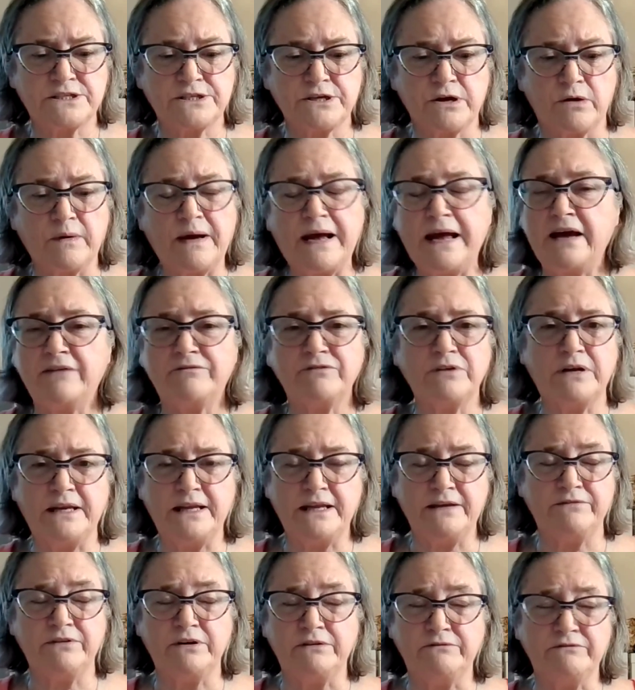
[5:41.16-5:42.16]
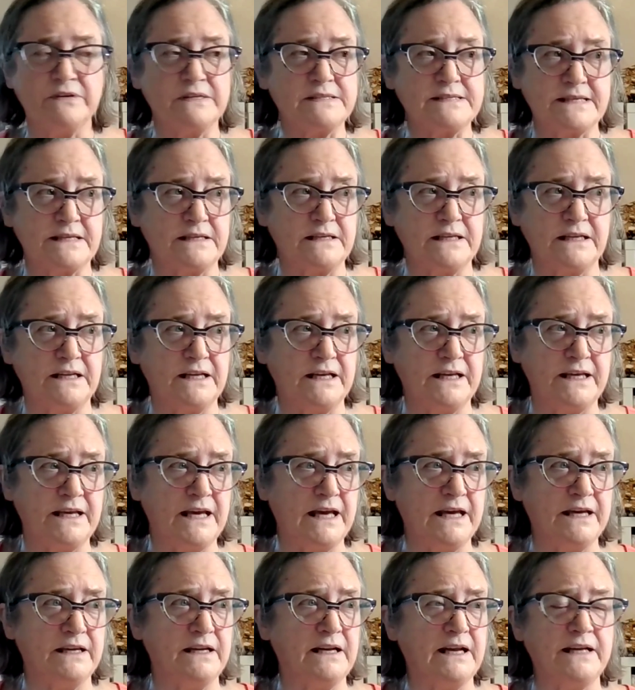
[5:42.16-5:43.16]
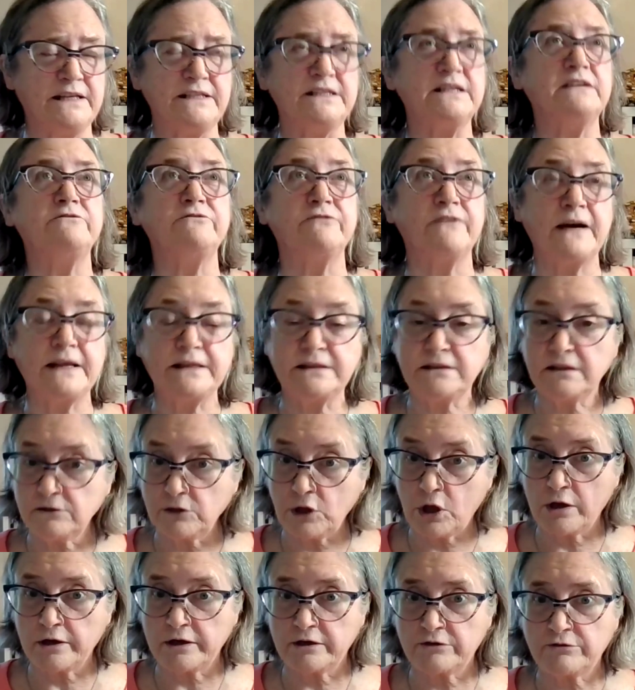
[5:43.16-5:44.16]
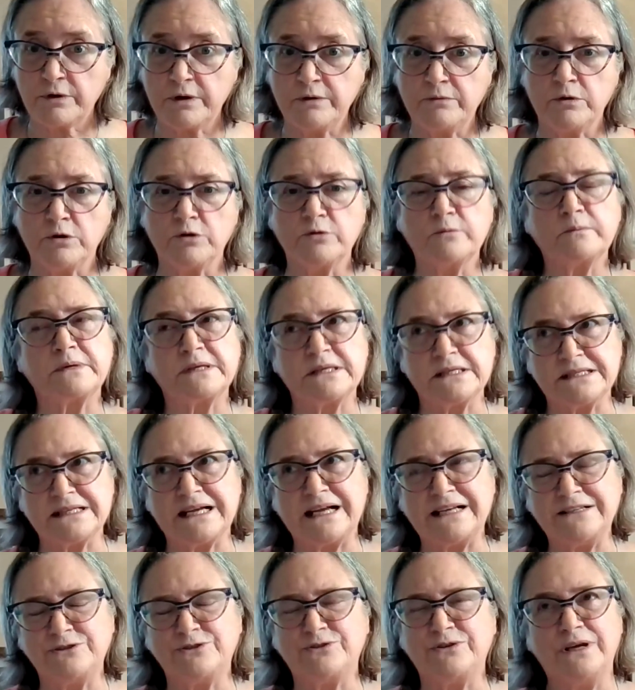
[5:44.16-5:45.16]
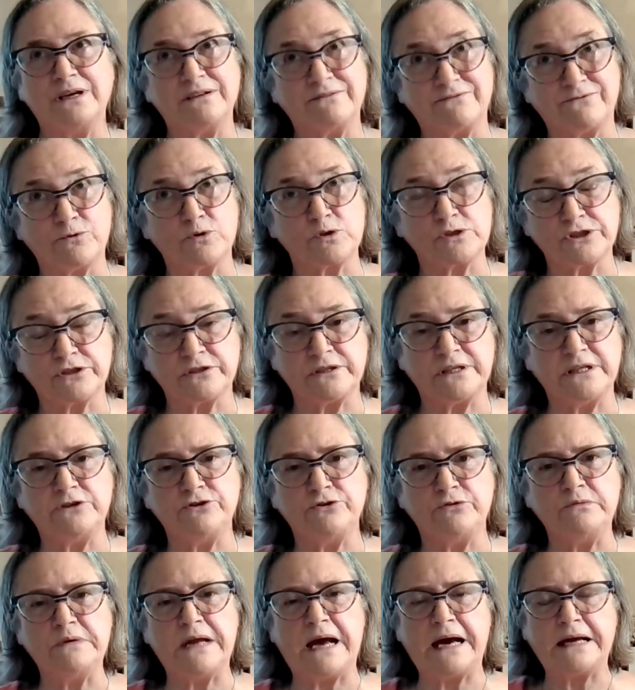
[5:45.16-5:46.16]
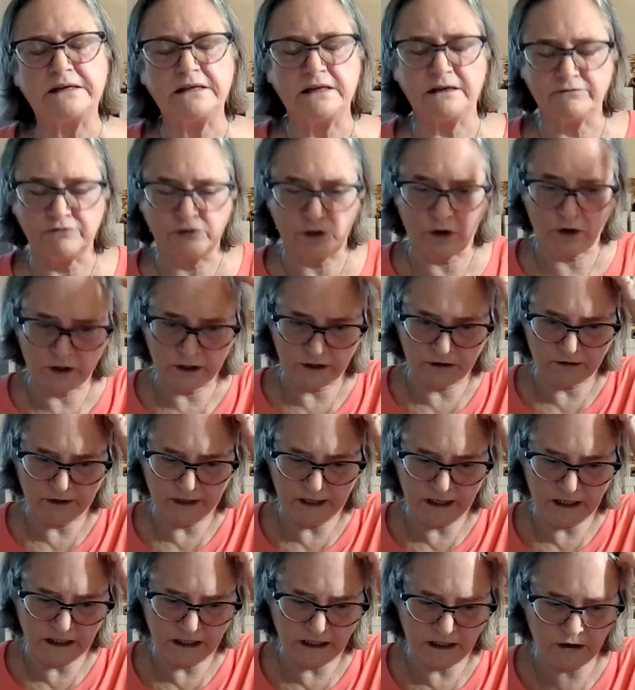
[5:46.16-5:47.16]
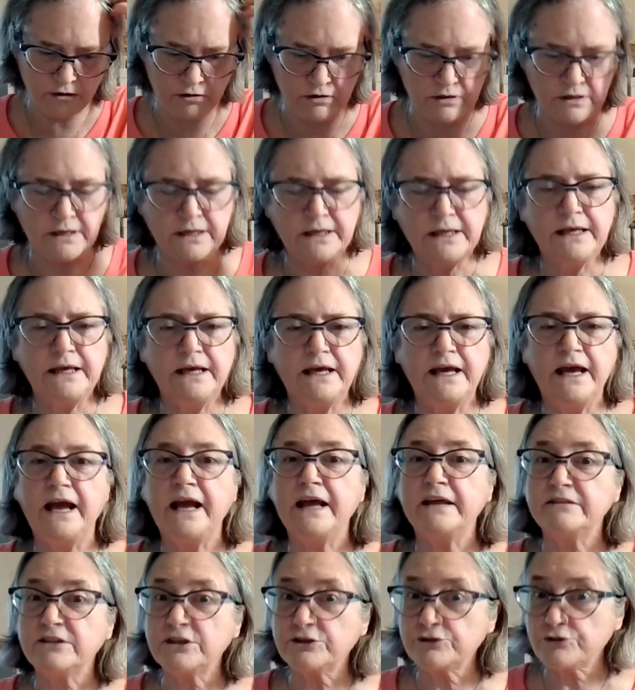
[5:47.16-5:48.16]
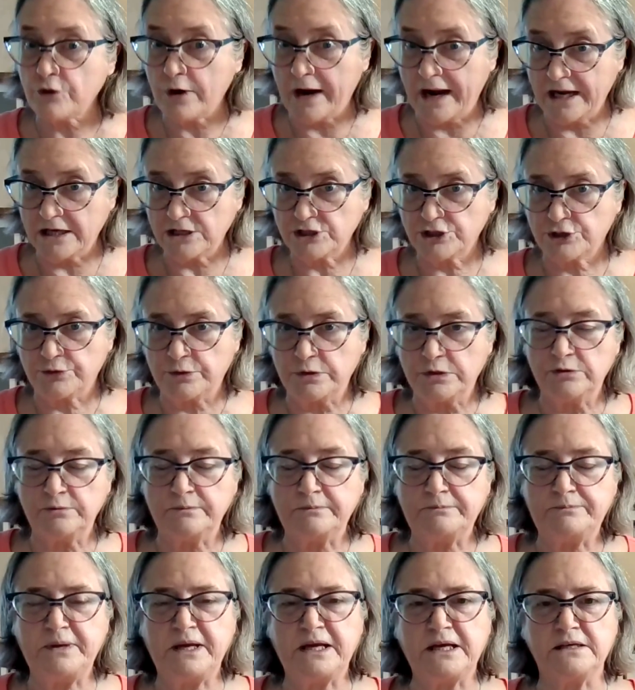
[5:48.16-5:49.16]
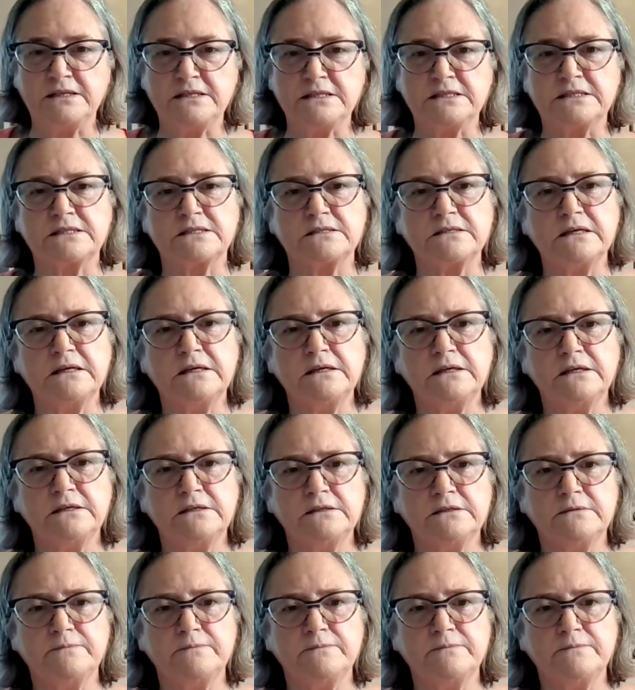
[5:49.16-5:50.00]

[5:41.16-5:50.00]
So I haven't even visited it yet. I did find the laundry room because I unfortunately do not have laundry in here, and the trash room, because